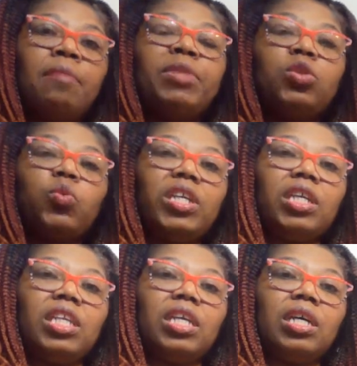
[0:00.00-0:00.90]

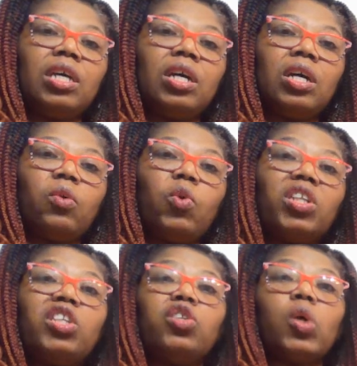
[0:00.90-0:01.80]
between
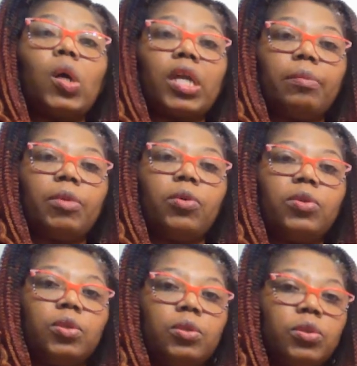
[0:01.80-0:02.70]
what you're talking
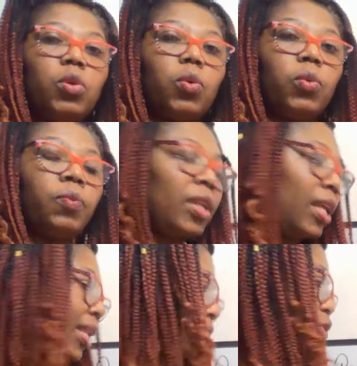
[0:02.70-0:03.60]
about. So let's